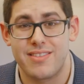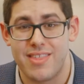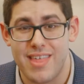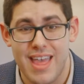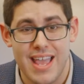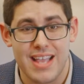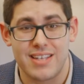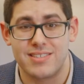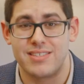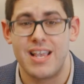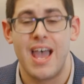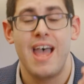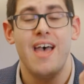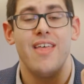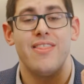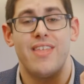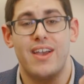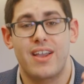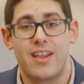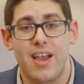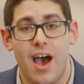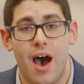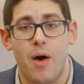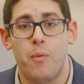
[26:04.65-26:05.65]
things
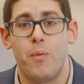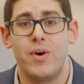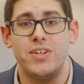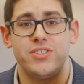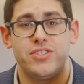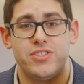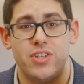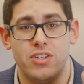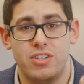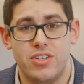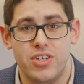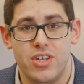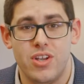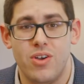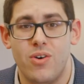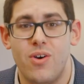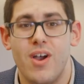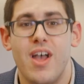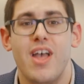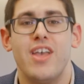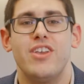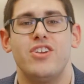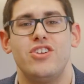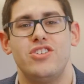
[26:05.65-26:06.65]
that God wants to do.
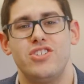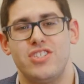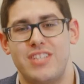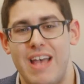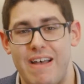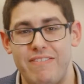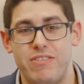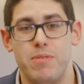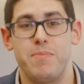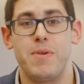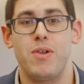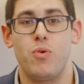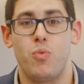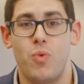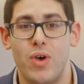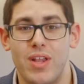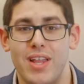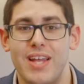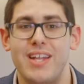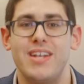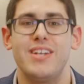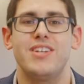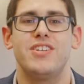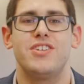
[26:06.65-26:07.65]
You just have to be
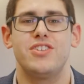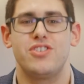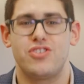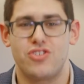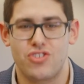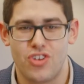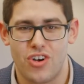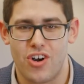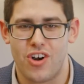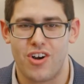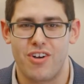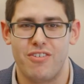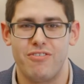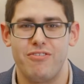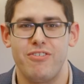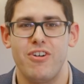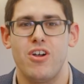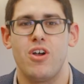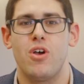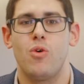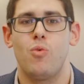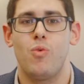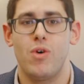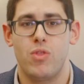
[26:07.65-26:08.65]
willing to serve
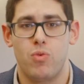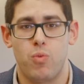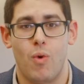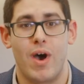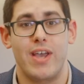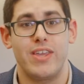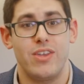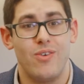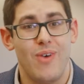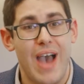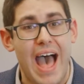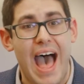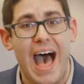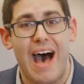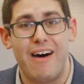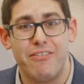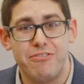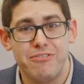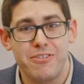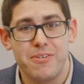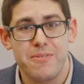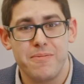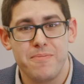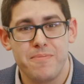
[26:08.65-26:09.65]
with what you have.